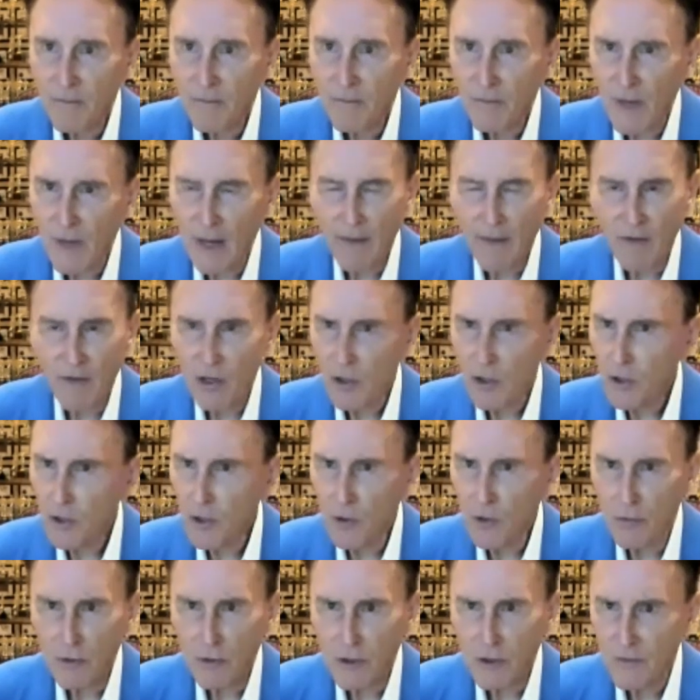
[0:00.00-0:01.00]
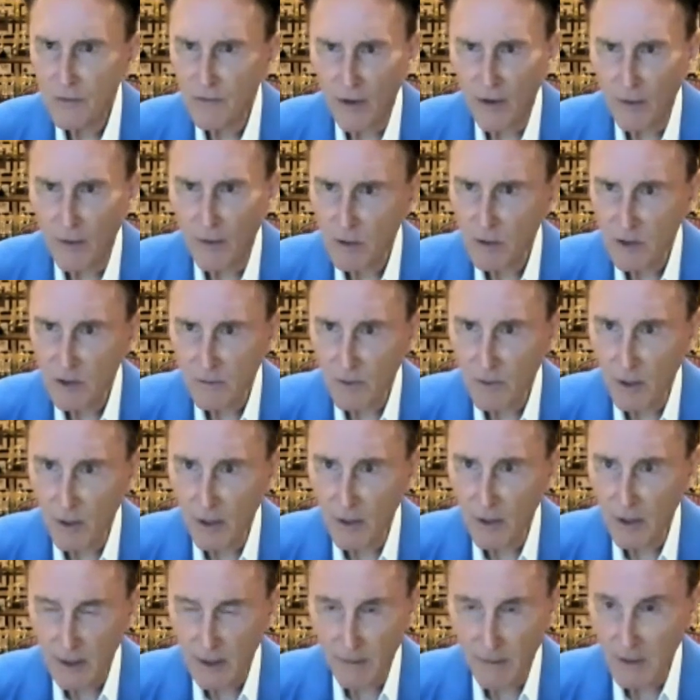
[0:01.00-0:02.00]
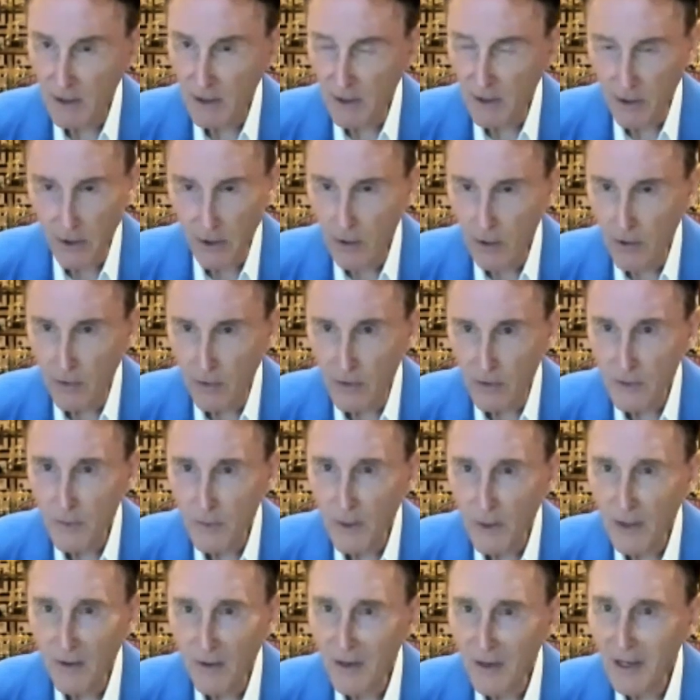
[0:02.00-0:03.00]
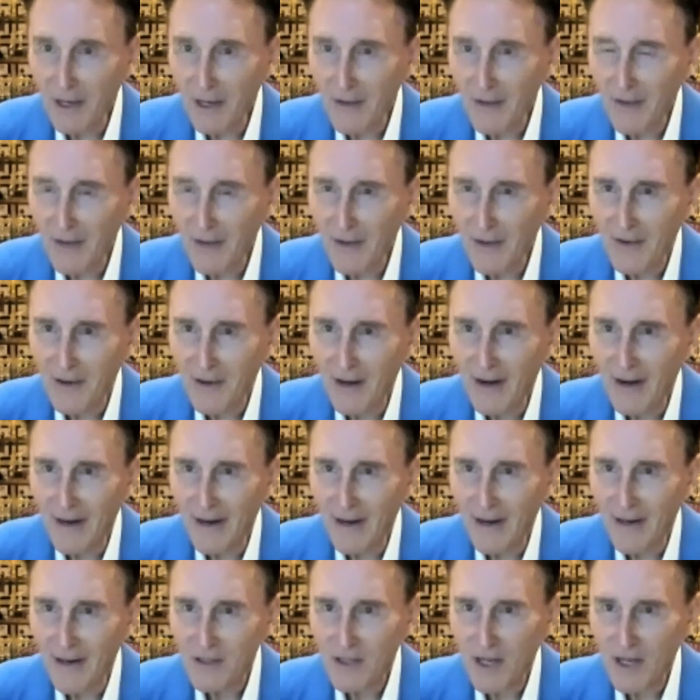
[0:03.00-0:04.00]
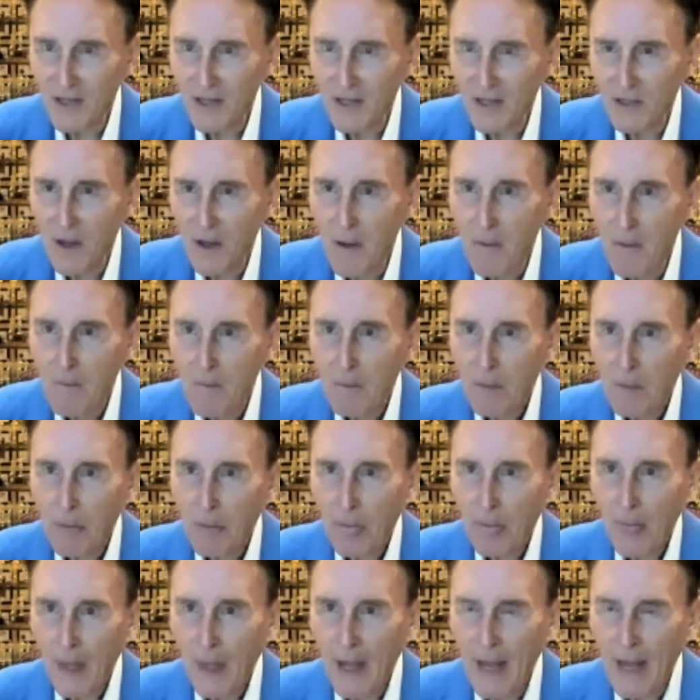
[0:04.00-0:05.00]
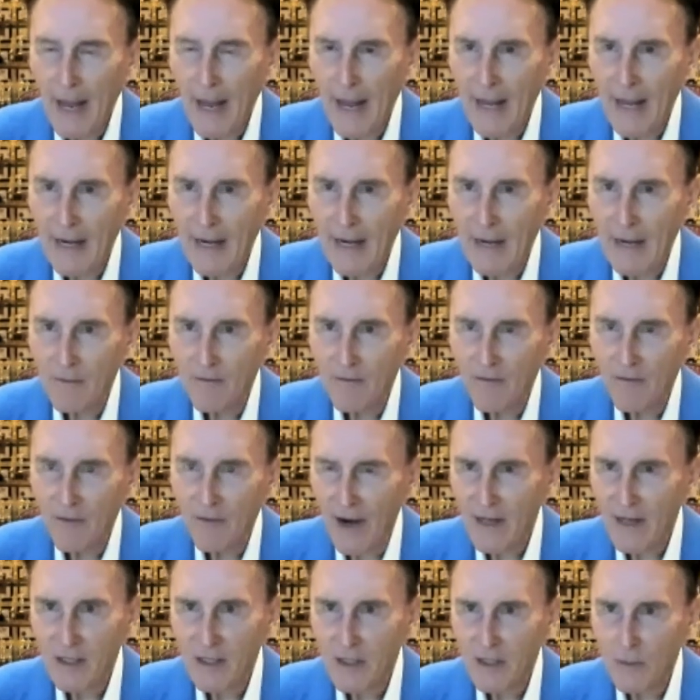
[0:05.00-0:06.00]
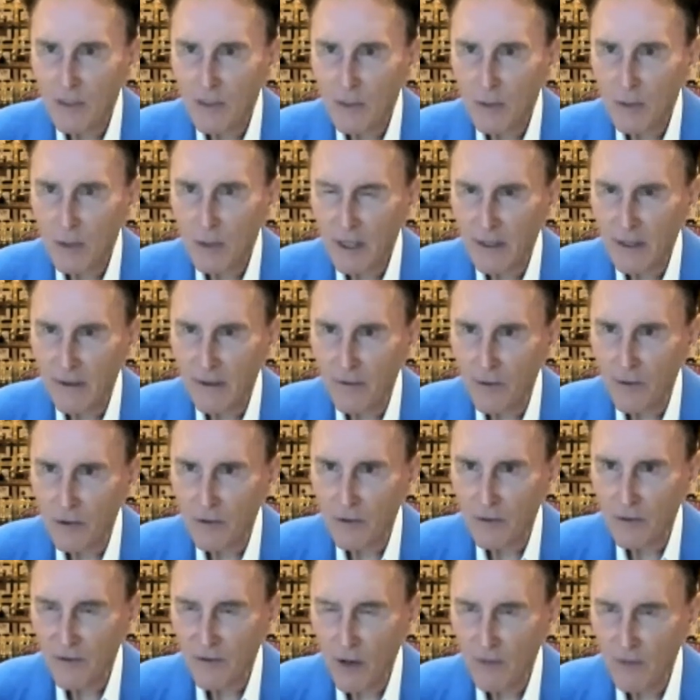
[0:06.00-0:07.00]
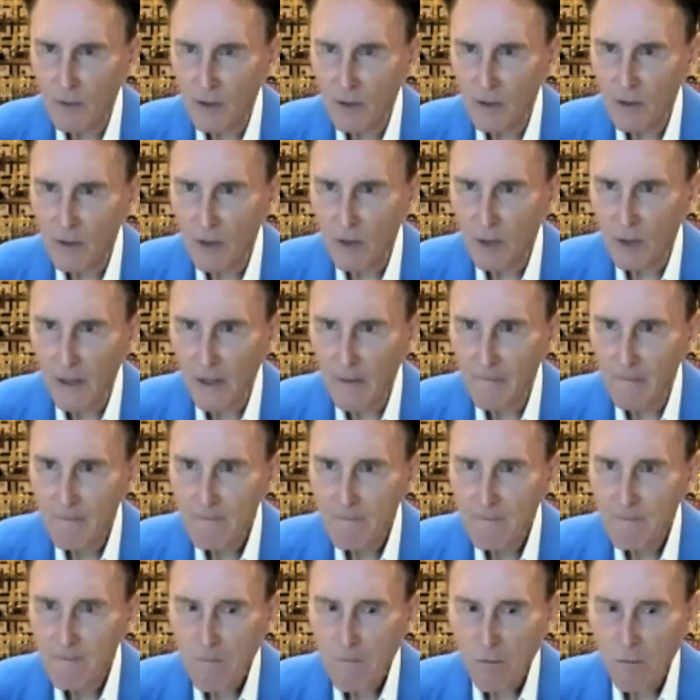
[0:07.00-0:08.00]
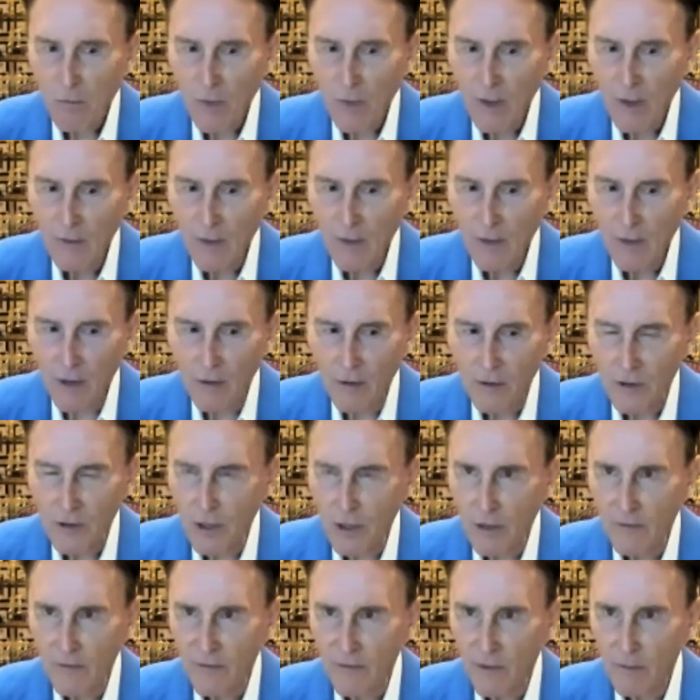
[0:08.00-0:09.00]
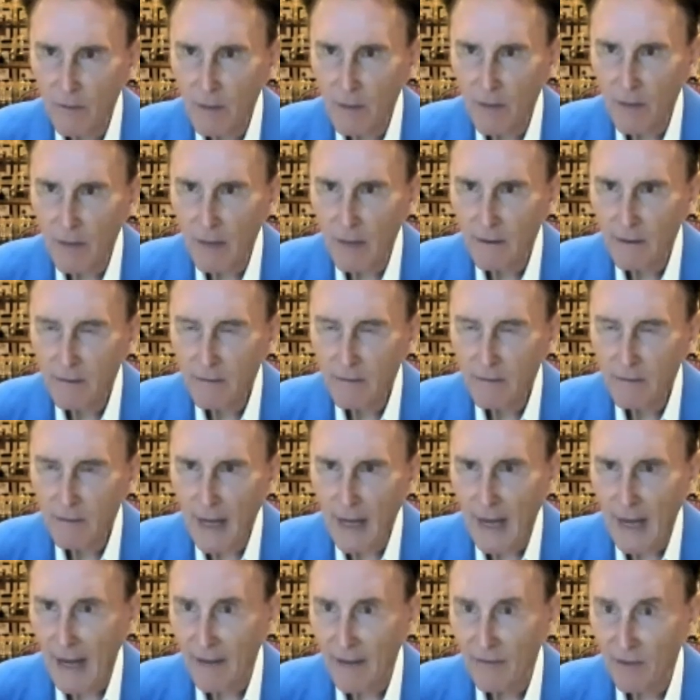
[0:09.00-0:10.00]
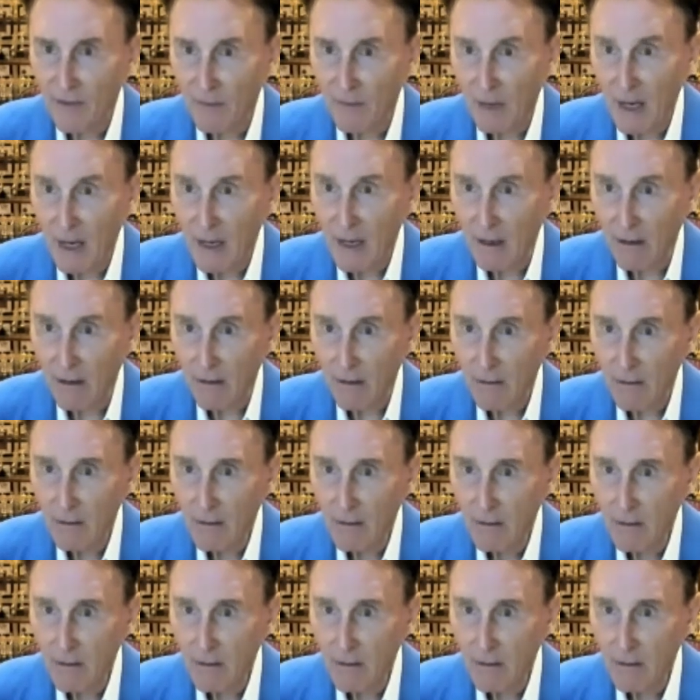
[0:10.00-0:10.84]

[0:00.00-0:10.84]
They have huge farmers markets. I mean, huge, bigger than anything in the United States. And in France in particular, there's a farmers market that goes on for about a half a mile.